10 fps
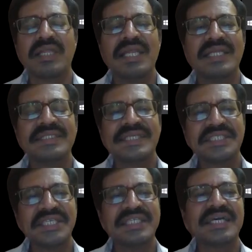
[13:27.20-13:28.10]
there is
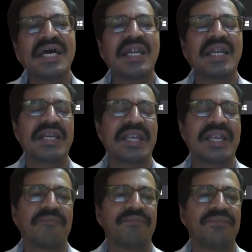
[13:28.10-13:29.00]
16S rRNA.
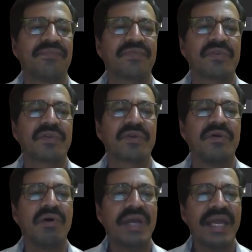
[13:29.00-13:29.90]

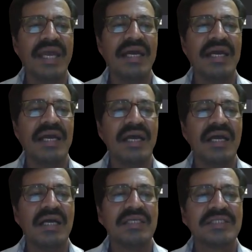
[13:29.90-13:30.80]
Okay,
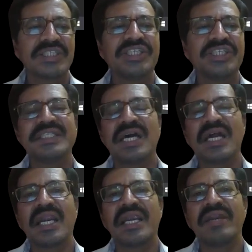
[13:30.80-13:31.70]
16S
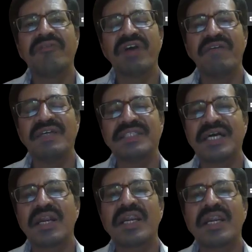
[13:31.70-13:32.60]
rRNA and 5S
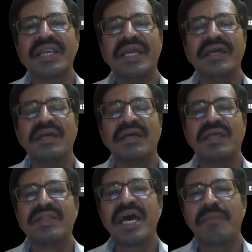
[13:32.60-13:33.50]
rRNA,
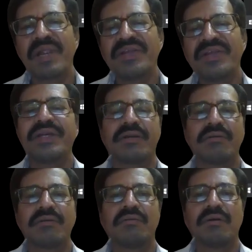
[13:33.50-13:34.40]
they are present.
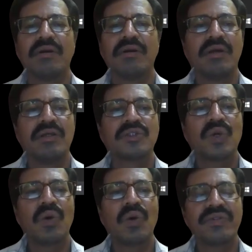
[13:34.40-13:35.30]

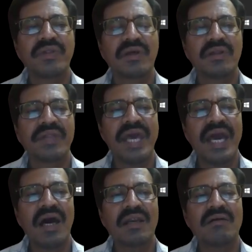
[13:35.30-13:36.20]
So they
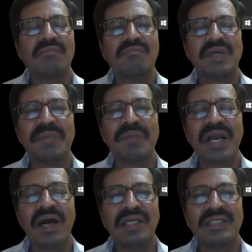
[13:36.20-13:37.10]
are,
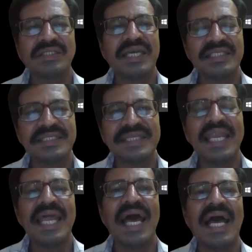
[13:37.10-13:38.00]
because each
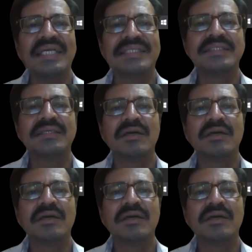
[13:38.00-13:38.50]
cell has